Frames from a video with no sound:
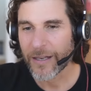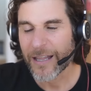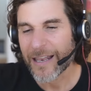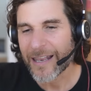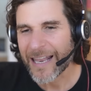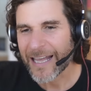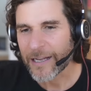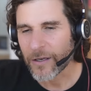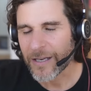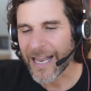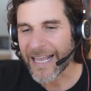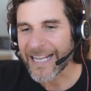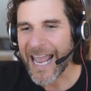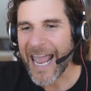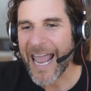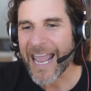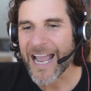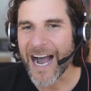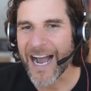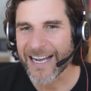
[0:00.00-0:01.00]
like like
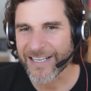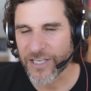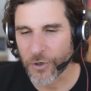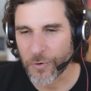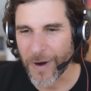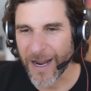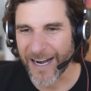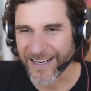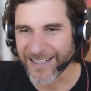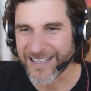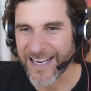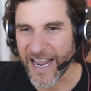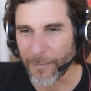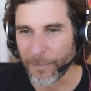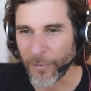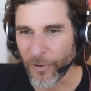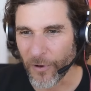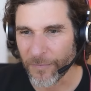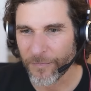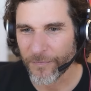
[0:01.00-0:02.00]
AI is a great
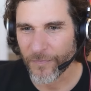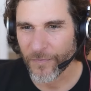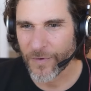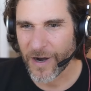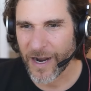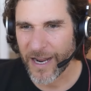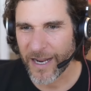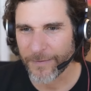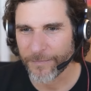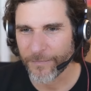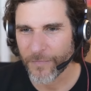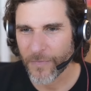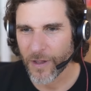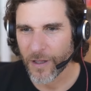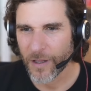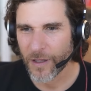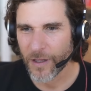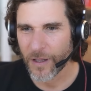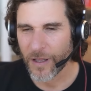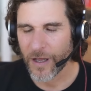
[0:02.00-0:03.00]
example, right?
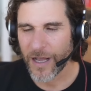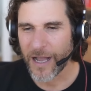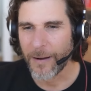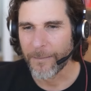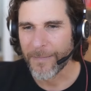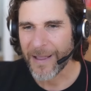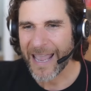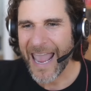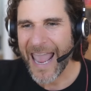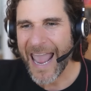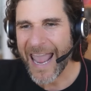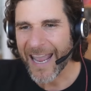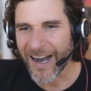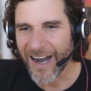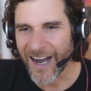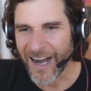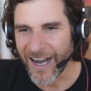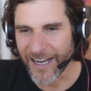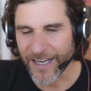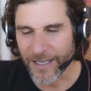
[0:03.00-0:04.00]
Um,
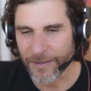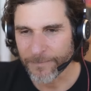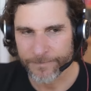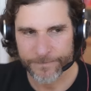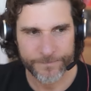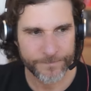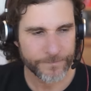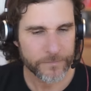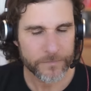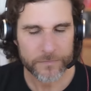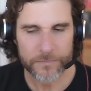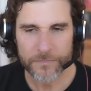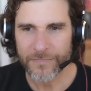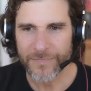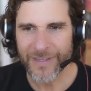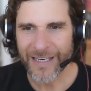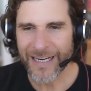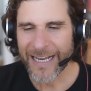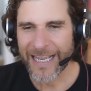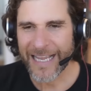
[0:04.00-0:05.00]
AI
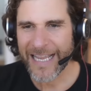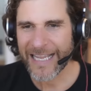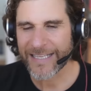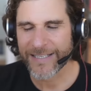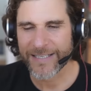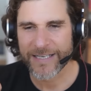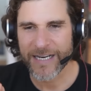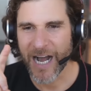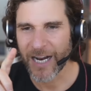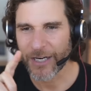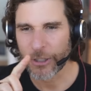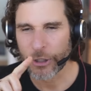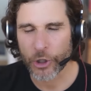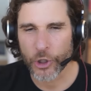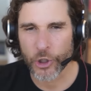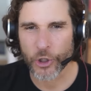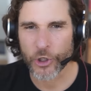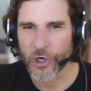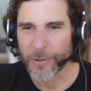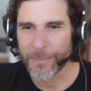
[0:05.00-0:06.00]
is not
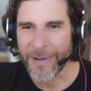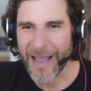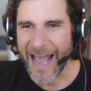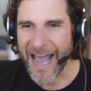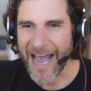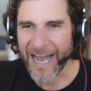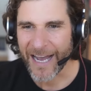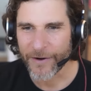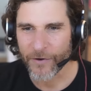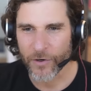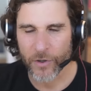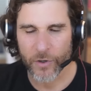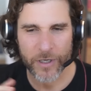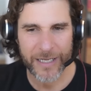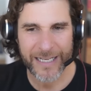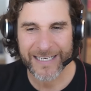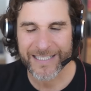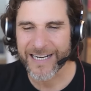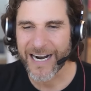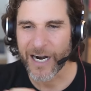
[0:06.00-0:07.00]
good or bad,
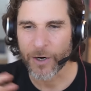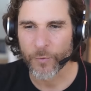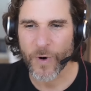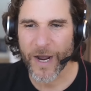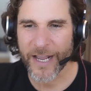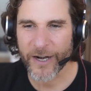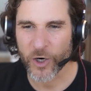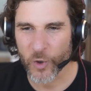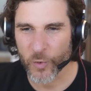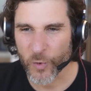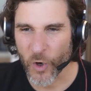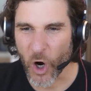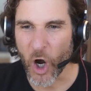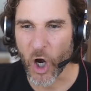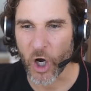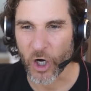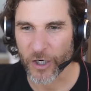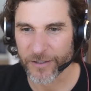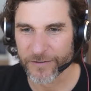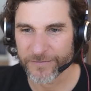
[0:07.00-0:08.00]
it's not right or
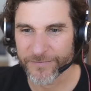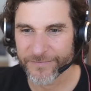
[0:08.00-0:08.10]
wrong.